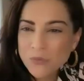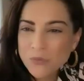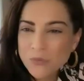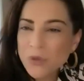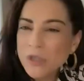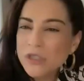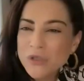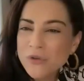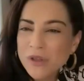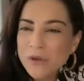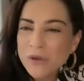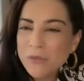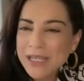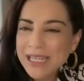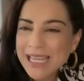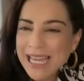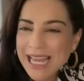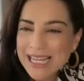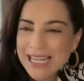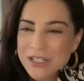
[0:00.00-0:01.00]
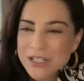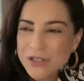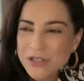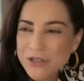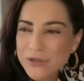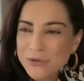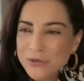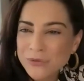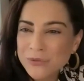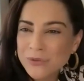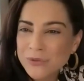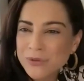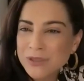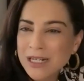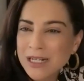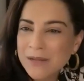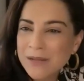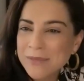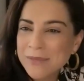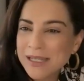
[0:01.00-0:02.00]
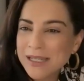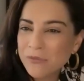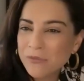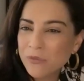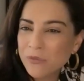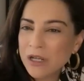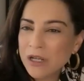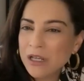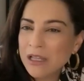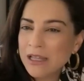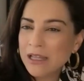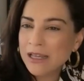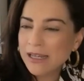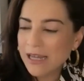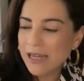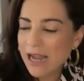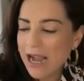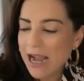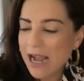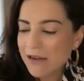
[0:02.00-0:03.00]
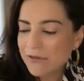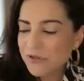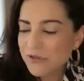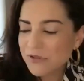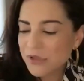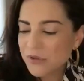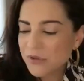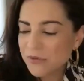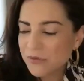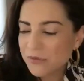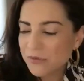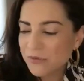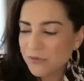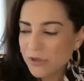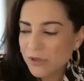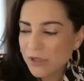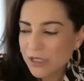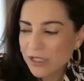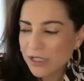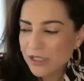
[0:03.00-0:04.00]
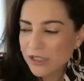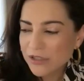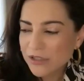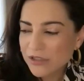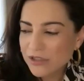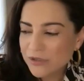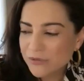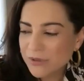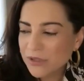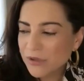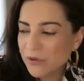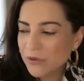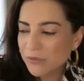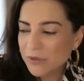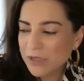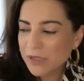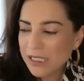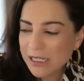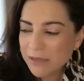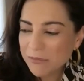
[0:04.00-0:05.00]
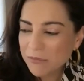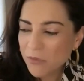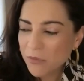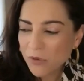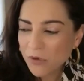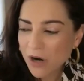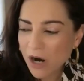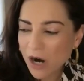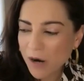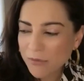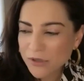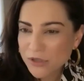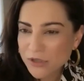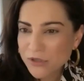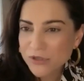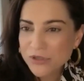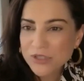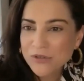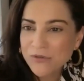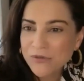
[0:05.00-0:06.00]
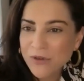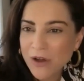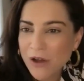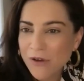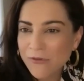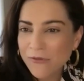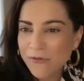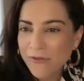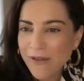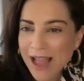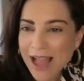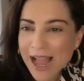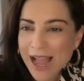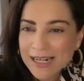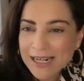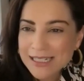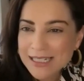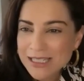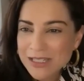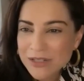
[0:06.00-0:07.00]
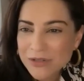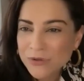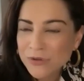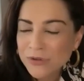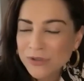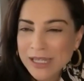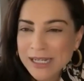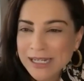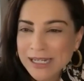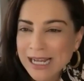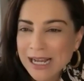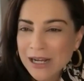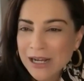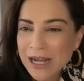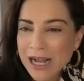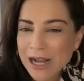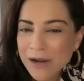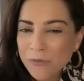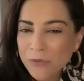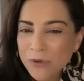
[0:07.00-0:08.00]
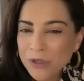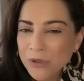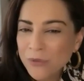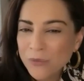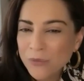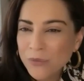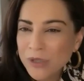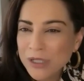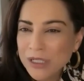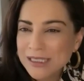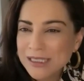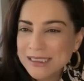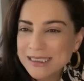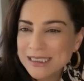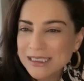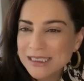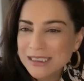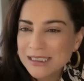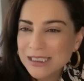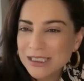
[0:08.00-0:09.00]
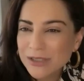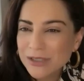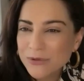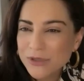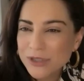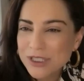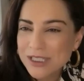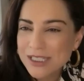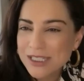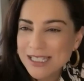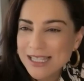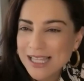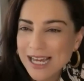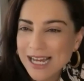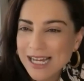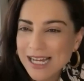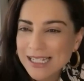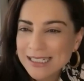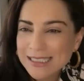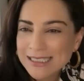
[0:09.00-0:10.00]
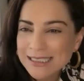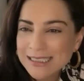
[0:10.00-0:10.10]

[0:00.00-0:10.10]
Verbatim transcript: What do you think we can do? I mean, like, how do you do we need more arbiters of, of fact, or like, how, how what do, what is the solution to that?